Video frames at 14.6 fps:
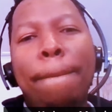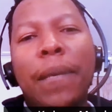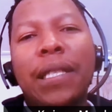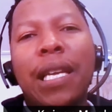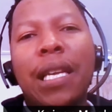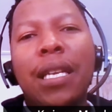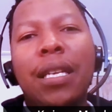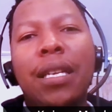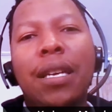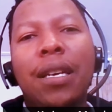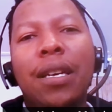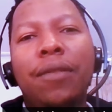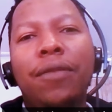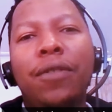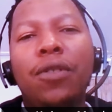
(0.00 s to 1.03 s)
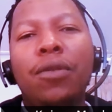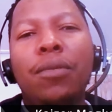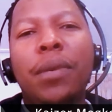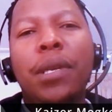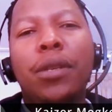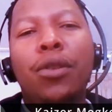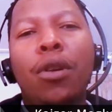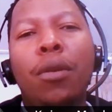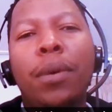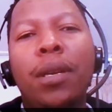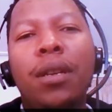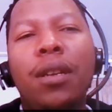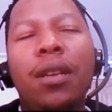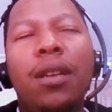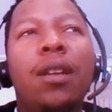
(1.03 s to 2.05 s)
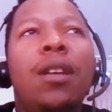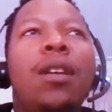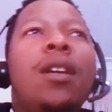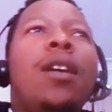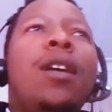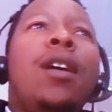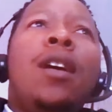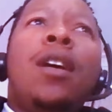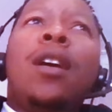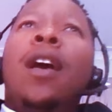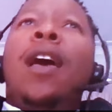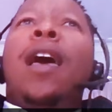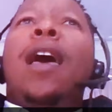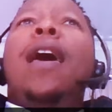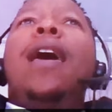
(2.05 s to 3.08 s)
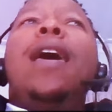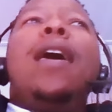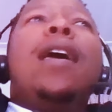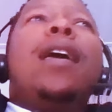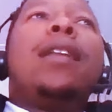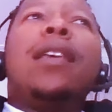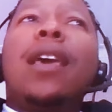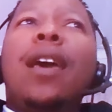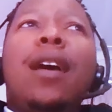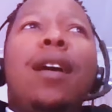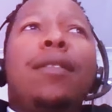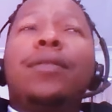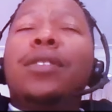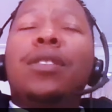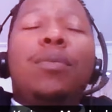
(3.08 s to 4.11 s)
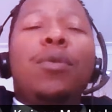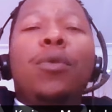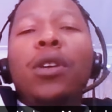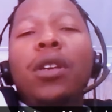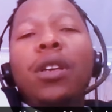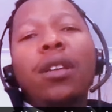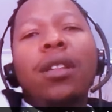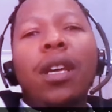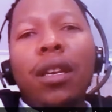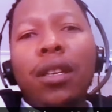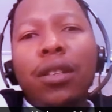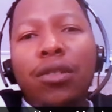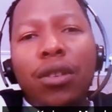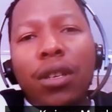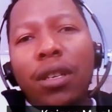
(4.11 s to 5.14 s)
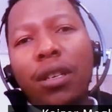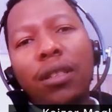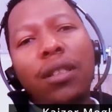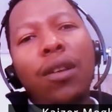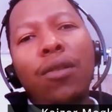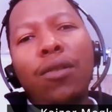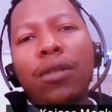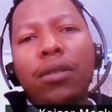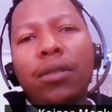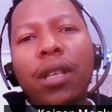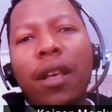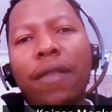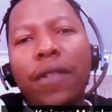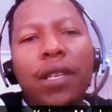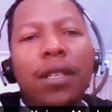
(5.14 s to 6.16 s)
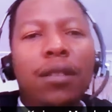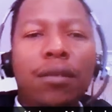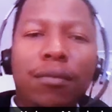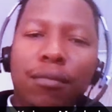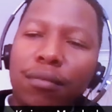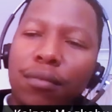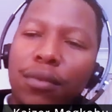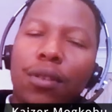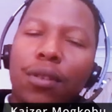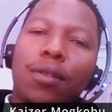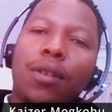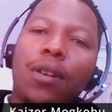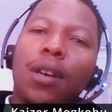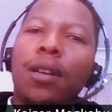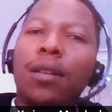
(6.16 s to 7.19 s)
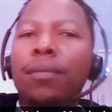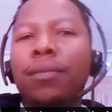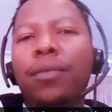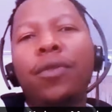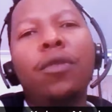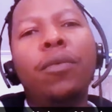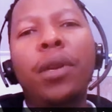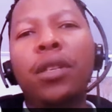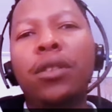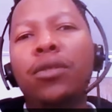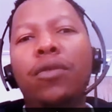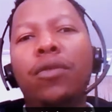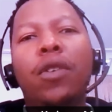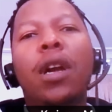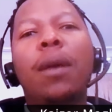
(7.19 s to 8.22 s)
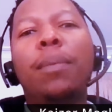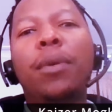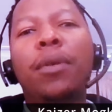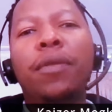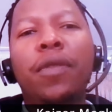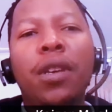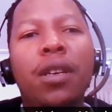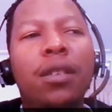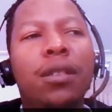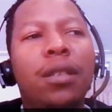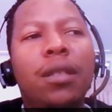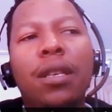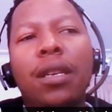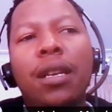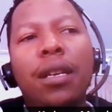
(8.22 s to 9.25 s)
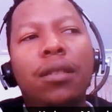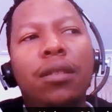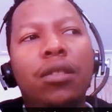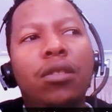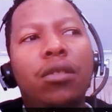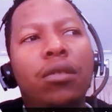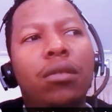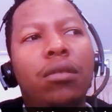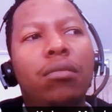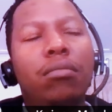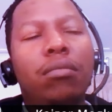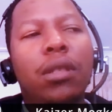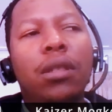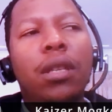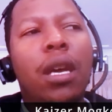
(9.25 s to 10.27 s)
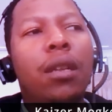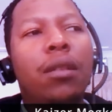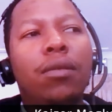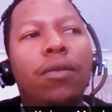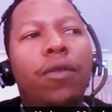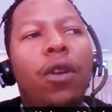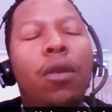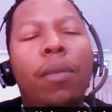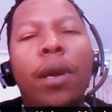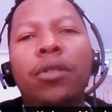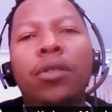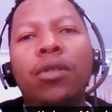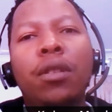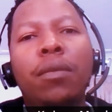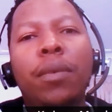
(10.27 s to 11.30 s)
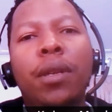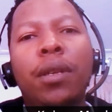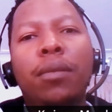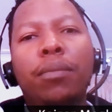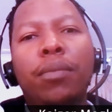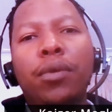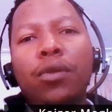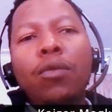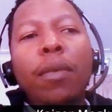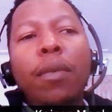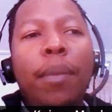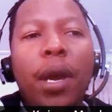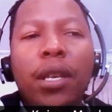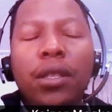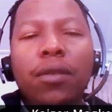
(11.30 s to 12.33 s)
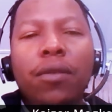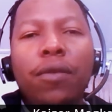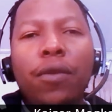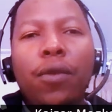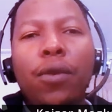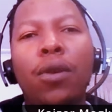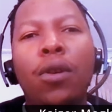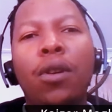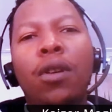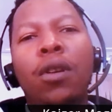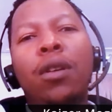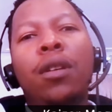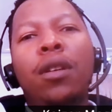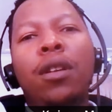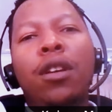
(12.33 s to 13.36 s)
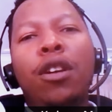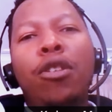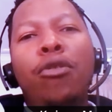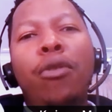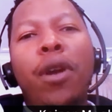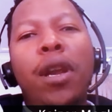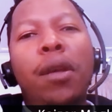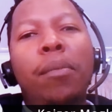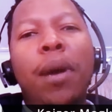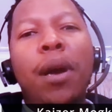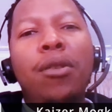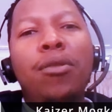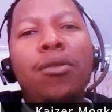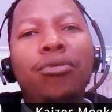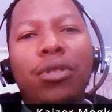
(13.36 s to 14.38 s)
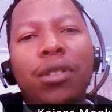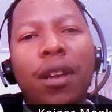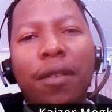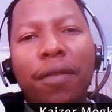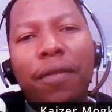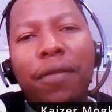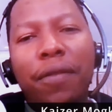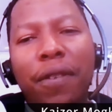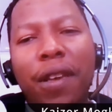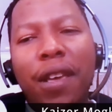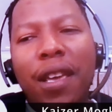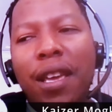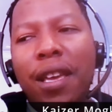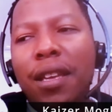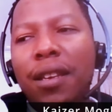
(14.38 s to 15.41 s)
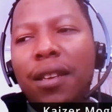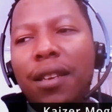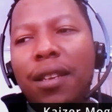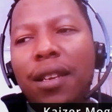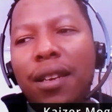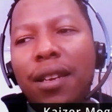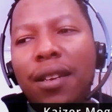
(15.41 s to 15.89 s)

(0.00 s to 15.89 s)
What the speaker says: studied film in Durban, and yeah, I've just been working in the industry, the local South African, you know, film industry for a couple of years, and then I just decided to follow my dream and pursue my passion for creating my own stuff, and